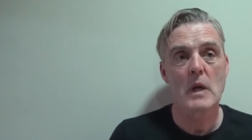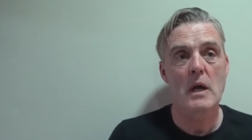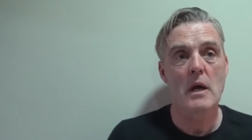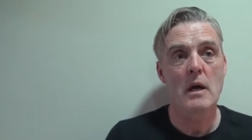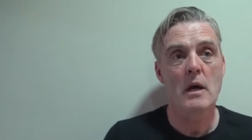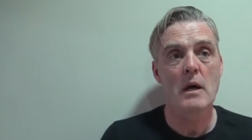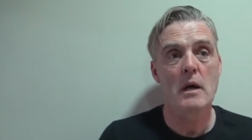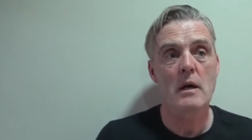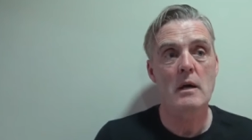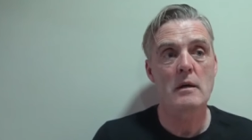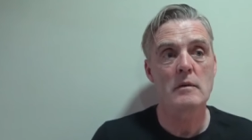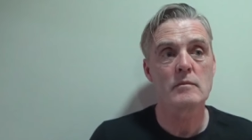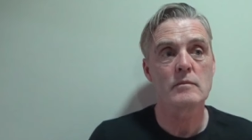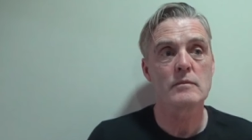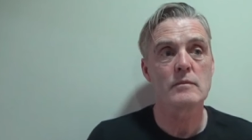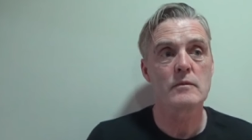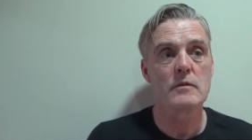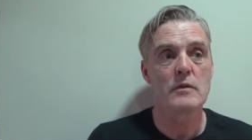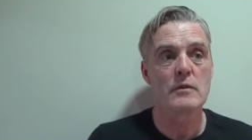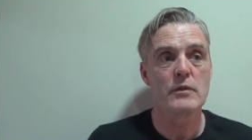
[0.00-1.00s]

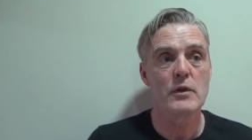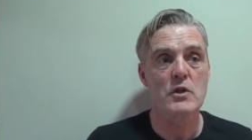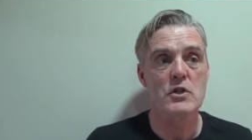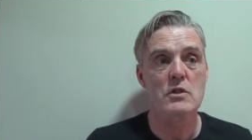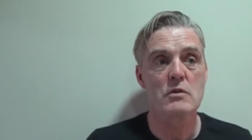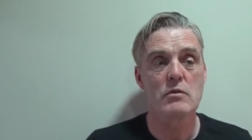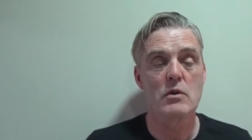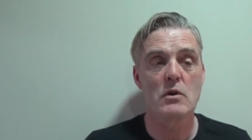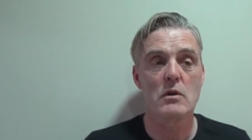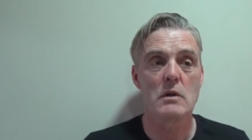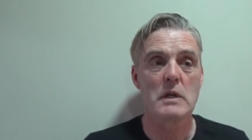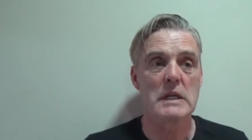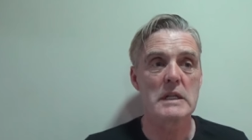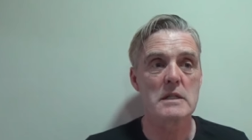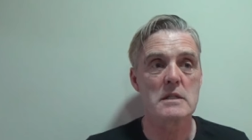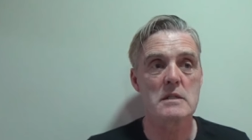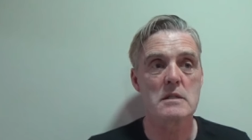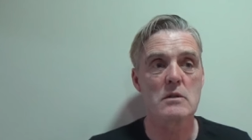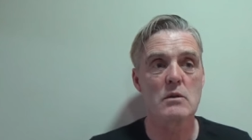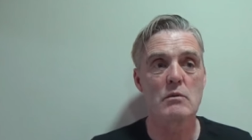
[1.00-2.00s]
Um, first of all,
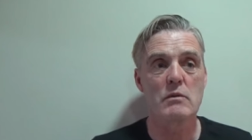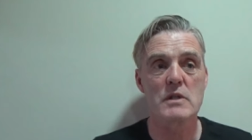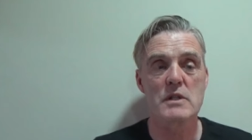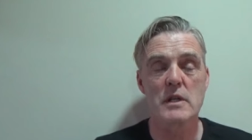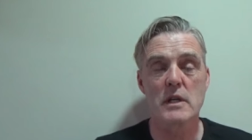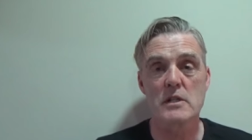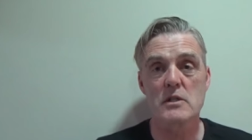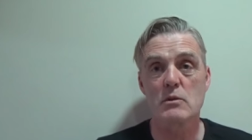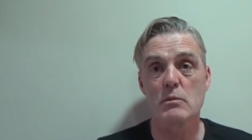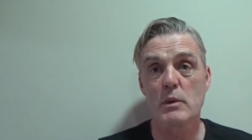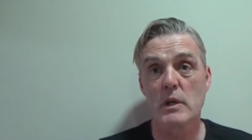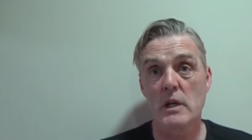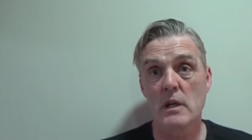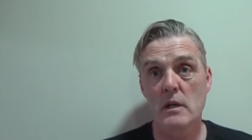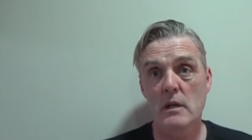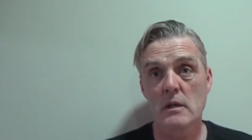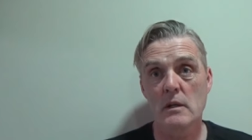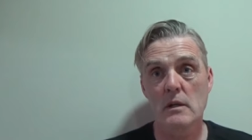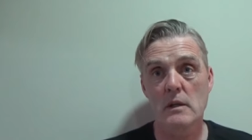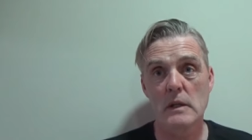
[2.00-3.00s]
it's always nice to be
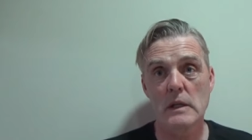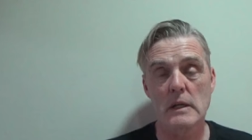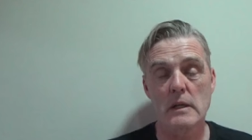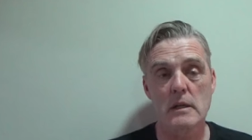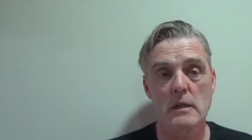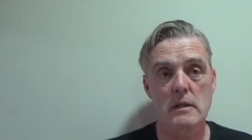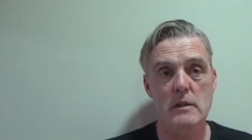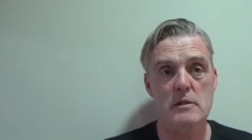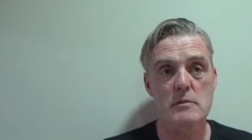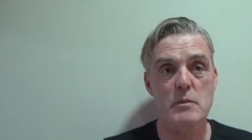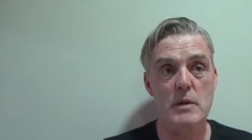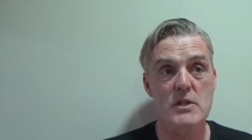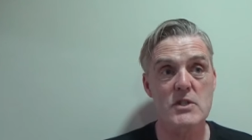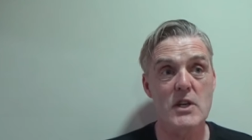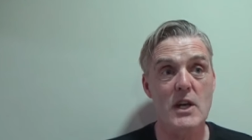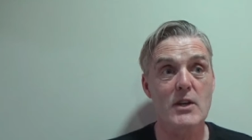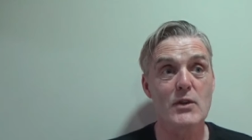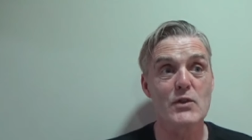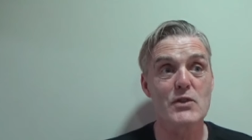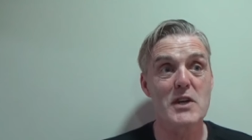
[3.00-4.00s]
here. Uh, it's my
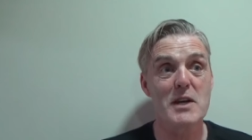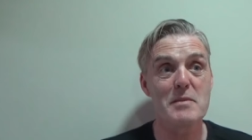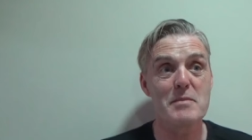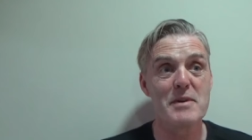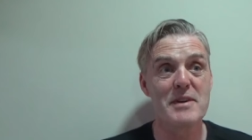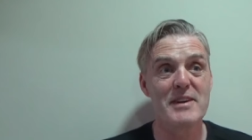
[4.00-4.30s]
second time,